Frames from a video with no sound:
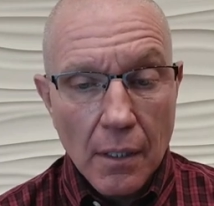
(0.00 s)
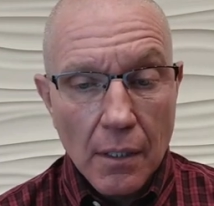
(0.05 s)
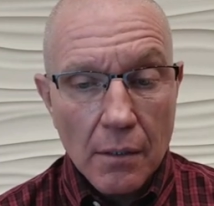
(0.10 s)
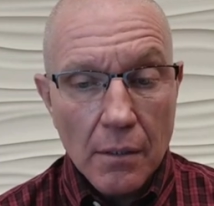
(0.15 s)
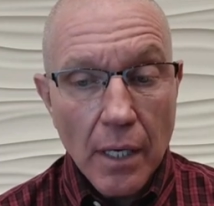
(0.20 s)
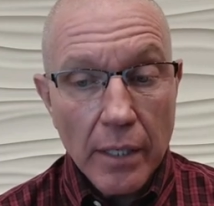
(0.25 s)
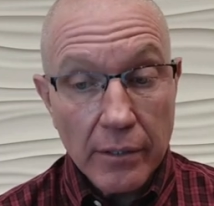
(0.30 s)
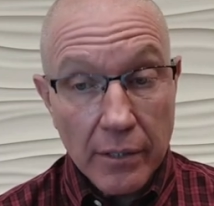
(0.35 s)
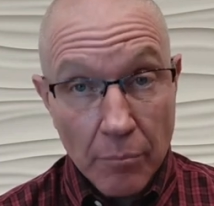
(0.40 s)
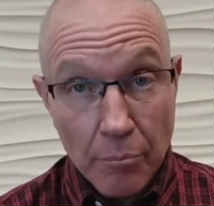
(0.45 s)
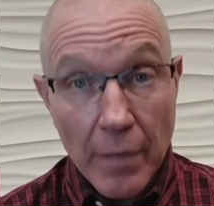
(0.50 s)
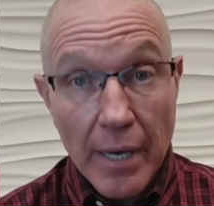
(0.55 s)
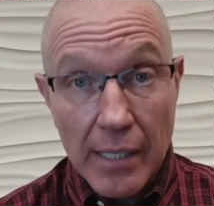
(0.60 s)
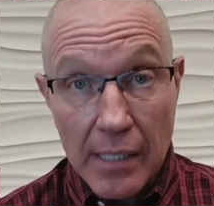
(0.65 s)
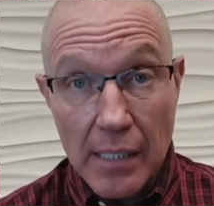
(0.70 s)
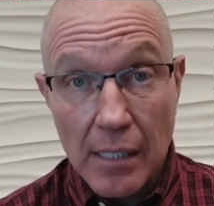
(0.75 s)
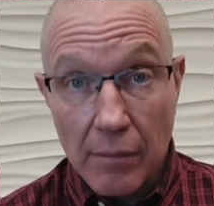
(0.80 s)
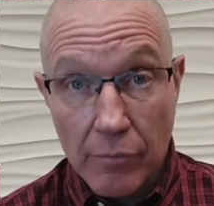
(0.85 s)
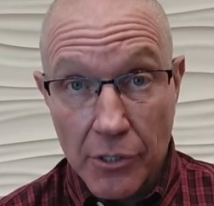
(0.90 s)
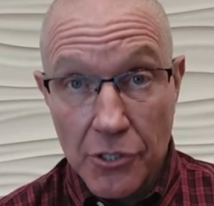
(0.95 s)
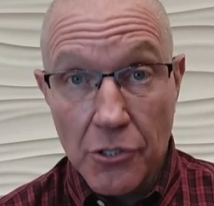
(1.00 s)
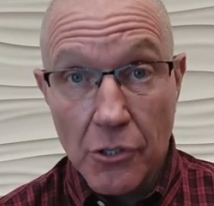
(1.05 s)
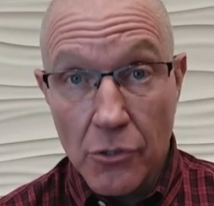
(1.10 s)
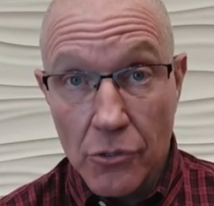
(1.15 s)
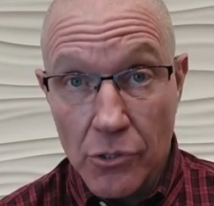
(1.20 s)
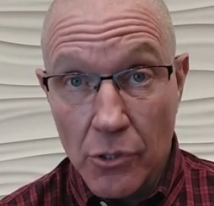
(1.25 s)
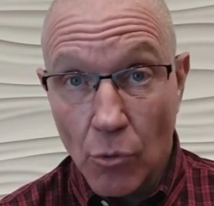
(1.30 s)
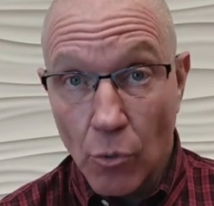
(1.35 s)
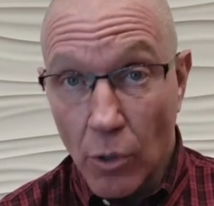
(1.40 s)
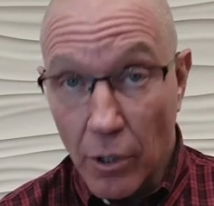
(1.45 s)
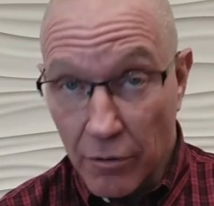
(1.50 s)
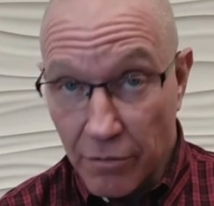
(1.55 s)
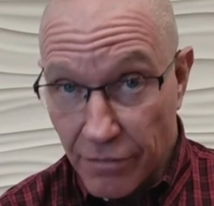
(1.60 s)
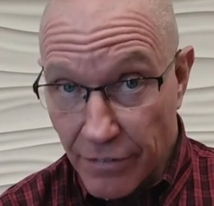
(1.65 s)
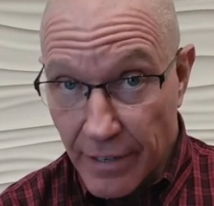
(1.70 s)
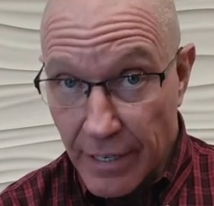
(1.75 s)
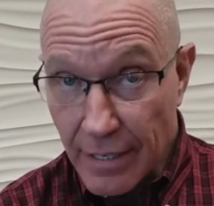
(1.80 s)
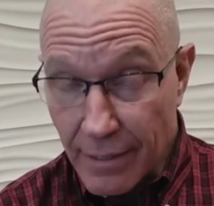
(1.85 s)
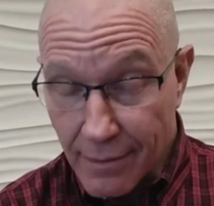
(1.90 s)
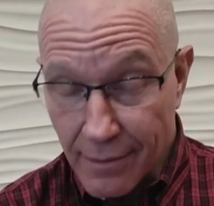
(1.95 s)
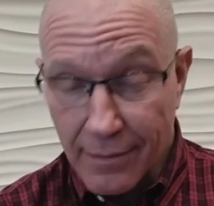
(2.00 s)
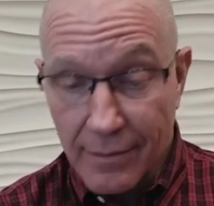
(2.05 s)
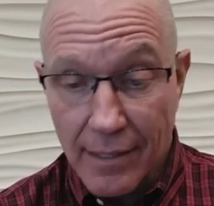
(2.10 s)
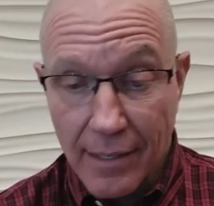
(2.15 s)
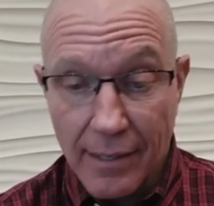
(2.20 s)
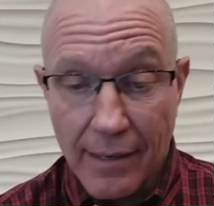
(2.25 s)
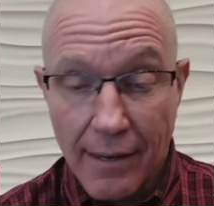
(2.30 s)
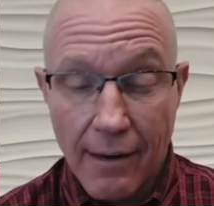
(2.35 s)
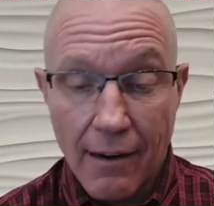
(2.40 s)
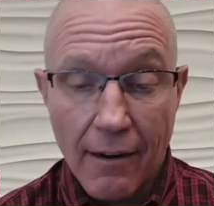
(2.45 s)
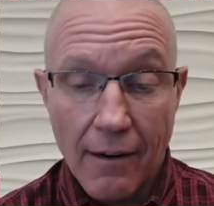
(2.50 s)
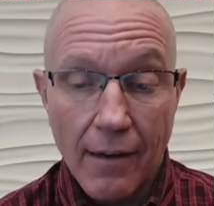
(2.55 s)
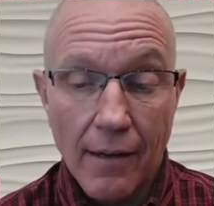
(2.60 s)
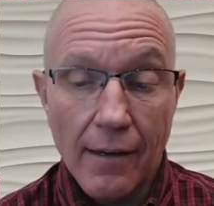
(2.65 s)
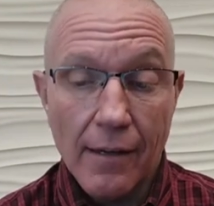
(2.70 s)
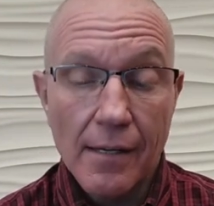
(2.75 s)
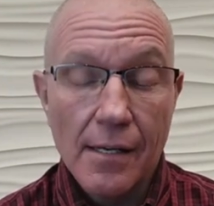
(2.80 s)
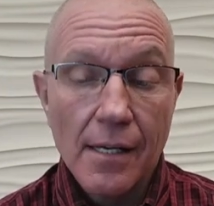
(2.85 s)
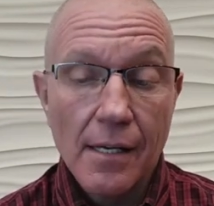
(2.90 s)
Not that many of us use the word faith in that era.